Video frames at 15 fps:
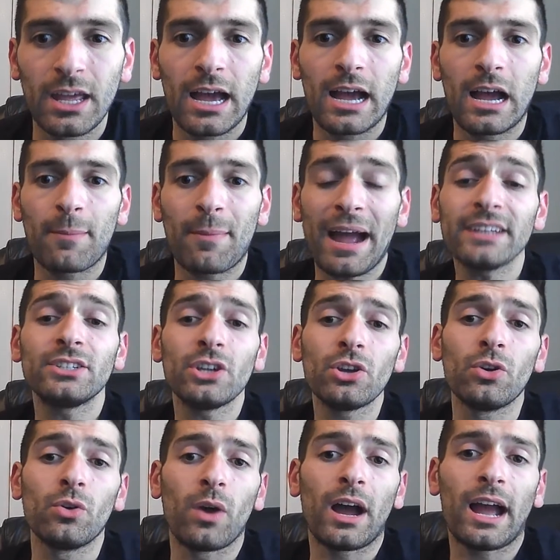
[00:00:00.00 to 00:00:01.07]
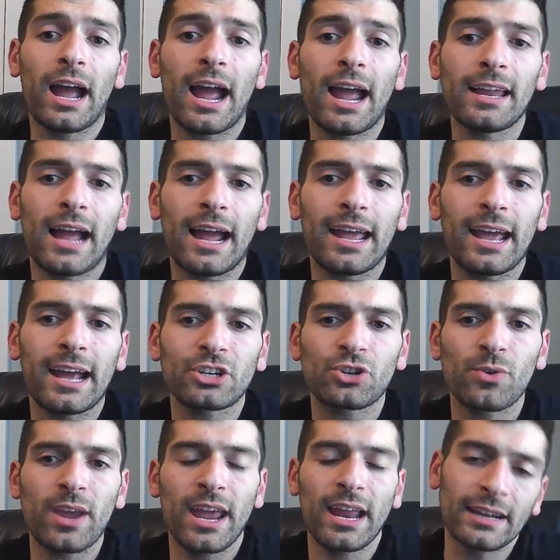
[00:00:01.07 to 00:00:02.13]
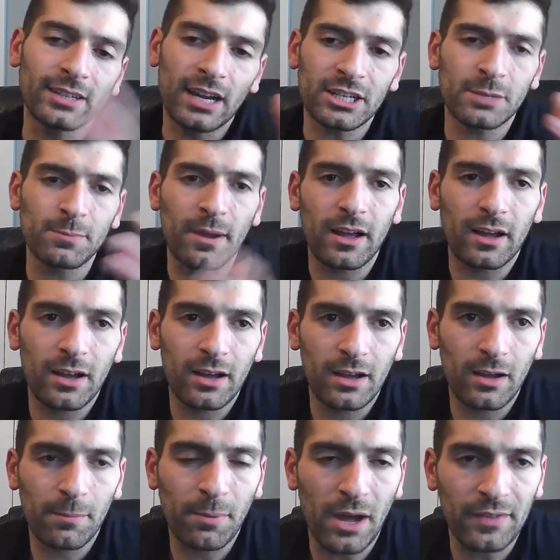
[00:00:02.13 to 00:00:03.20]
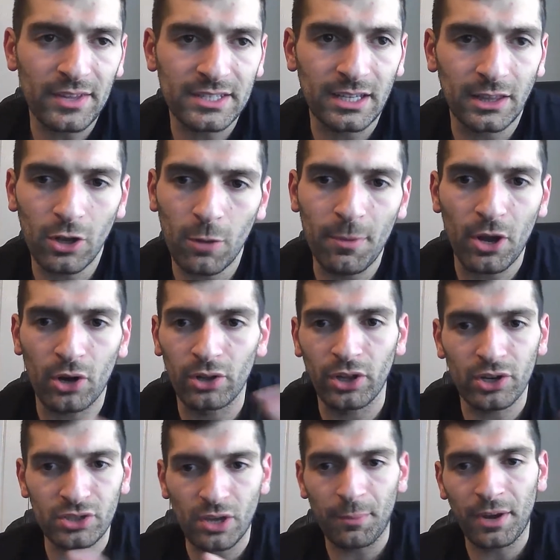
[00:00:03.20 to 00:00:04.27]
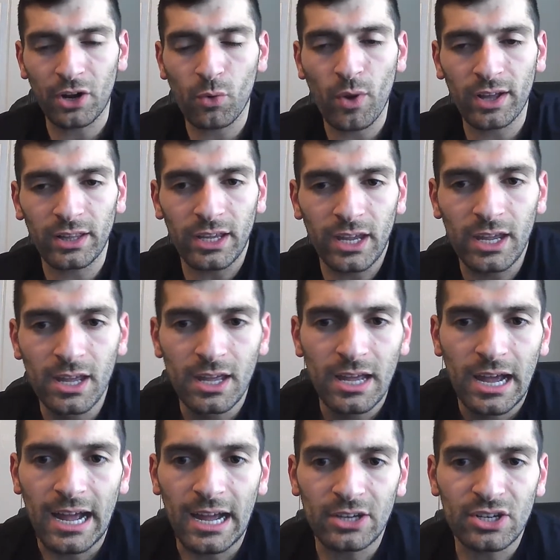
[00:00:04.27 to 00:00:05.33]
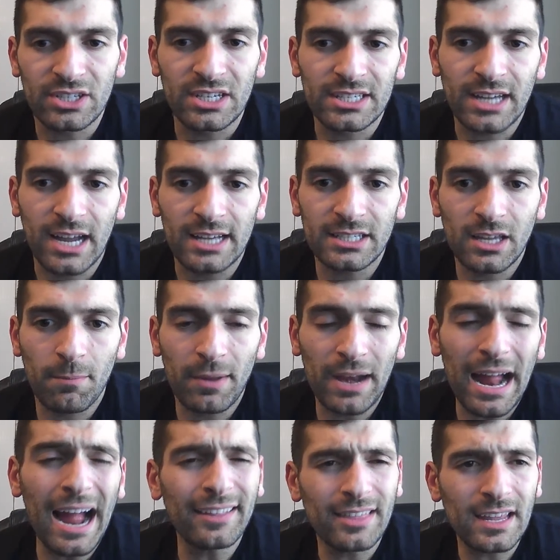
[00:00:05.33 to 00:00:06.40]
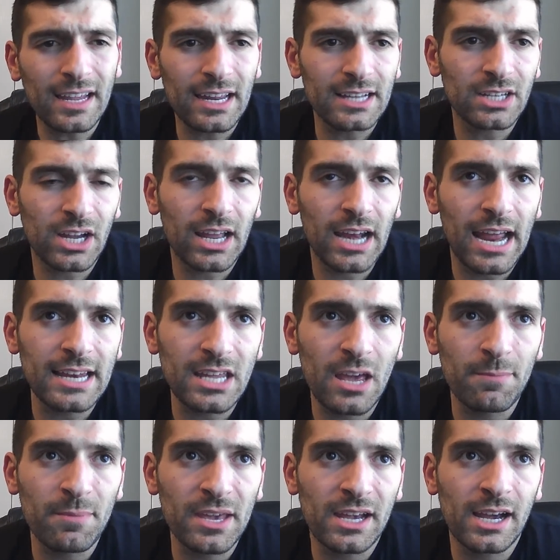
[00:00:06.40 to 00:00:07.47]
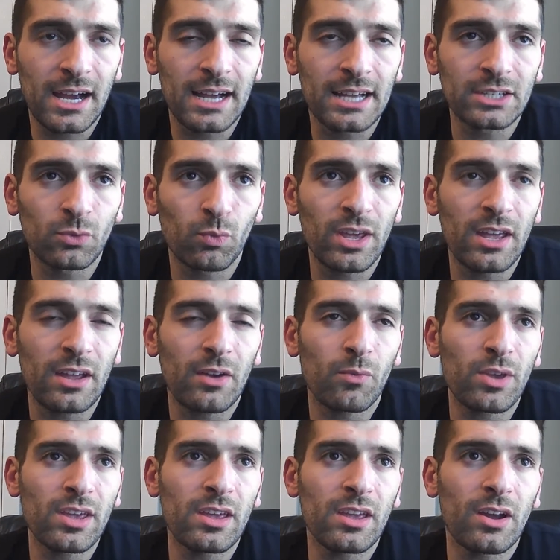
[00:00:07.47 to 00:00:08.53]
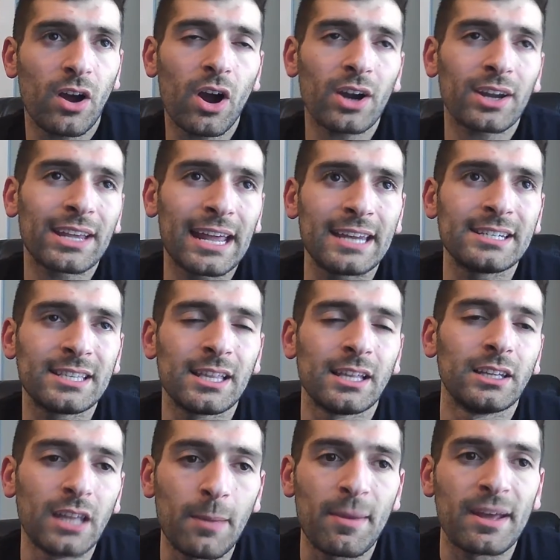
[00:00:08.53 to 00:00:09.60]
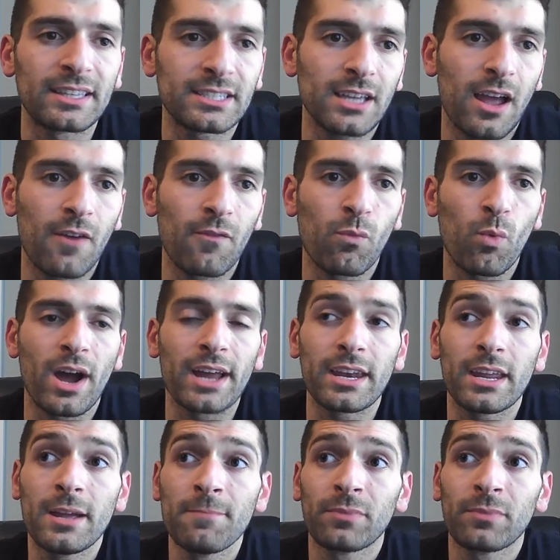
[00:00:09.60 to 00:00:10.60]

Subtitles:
I do. I actually, and I touched upon this a little bit earlier, so I'm going to quickly just discuss it. But I think it is a good idea because we are getting to the limits of what